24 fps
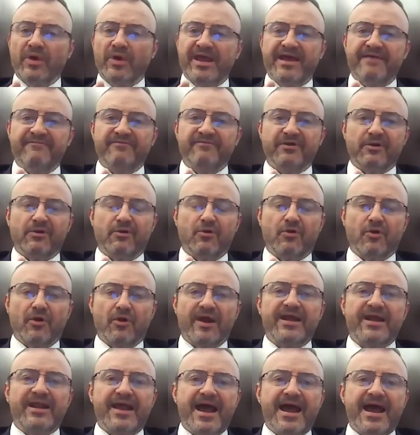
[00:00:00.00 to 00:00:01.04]
We have a
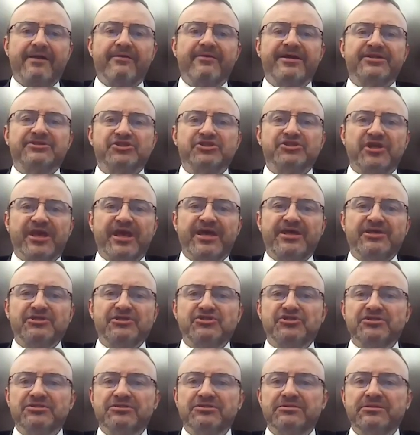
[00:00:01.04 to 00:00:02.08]
great higher
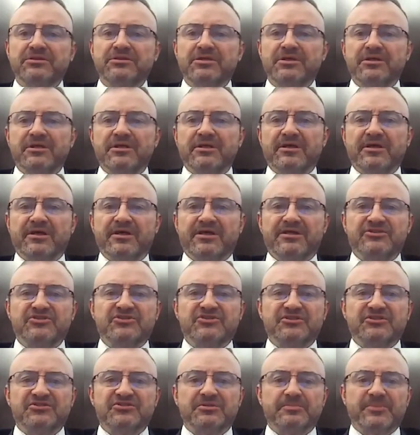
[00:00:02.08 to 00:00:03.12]
education
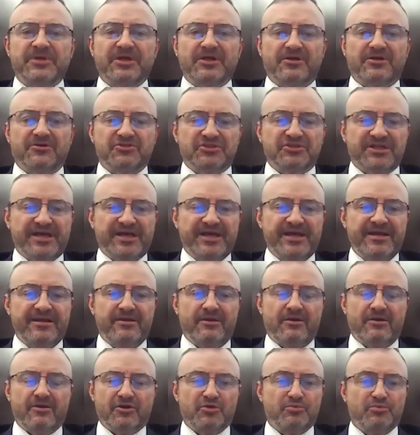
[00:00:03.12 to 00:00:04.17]
system in our
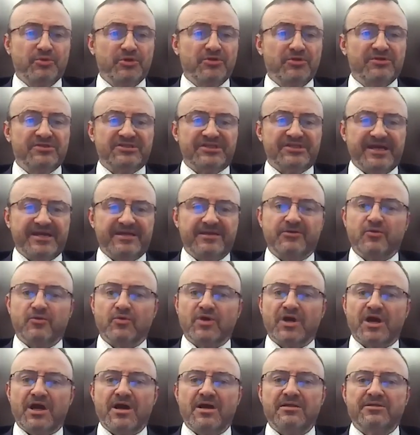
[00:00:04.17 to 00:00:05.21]
state, our community
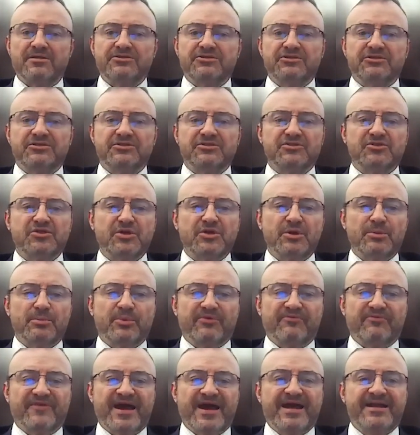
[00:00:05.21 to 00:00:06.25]
technical colleges
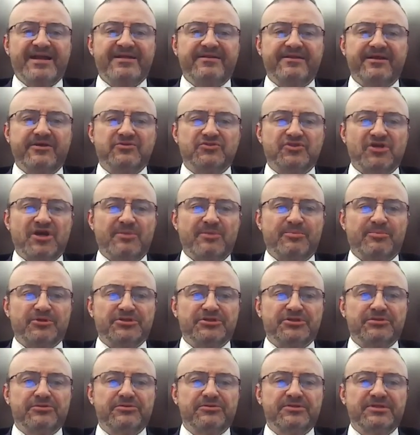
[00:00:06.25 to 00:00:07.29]
providing those
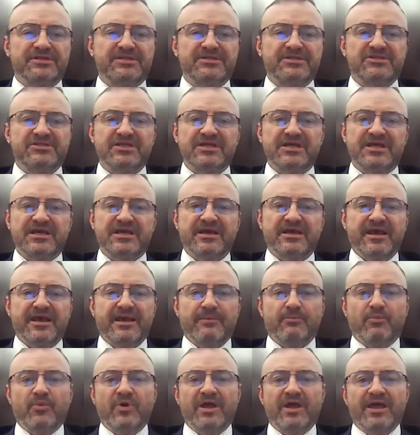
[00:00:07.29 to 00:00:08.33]
opportunities.
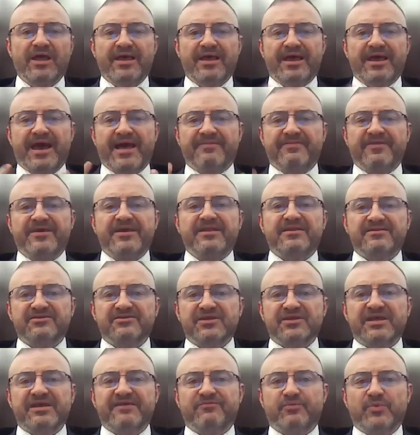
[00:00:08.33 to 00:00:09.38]
And I think
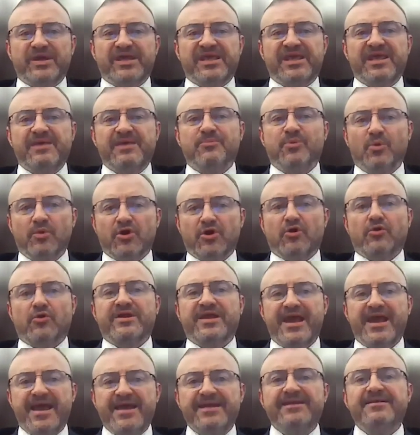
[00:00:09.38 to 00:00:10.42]
if we keep on
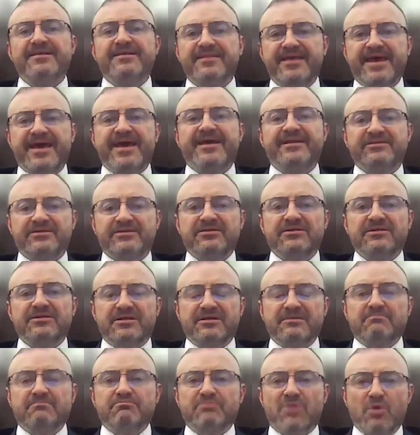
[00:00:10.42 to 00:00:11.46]
creating that
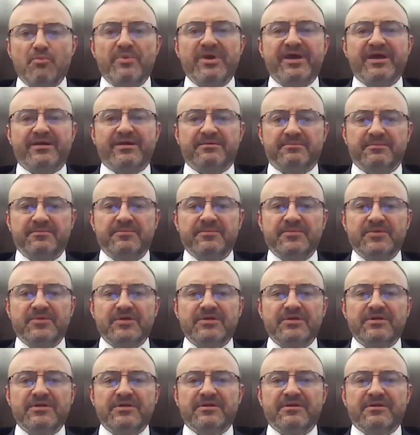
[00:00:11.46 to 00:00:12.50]
momentum,
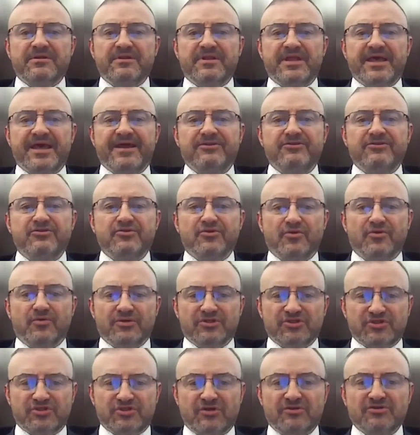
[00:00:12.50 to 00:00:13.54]
that you're
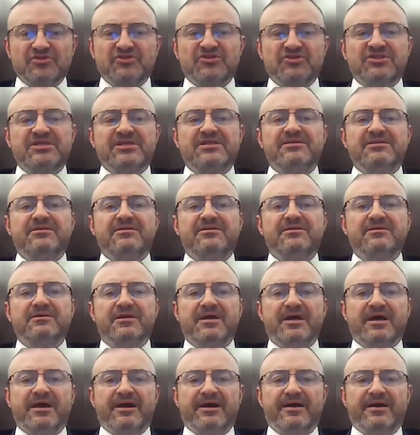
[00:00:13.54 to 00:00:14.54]
going to start seeing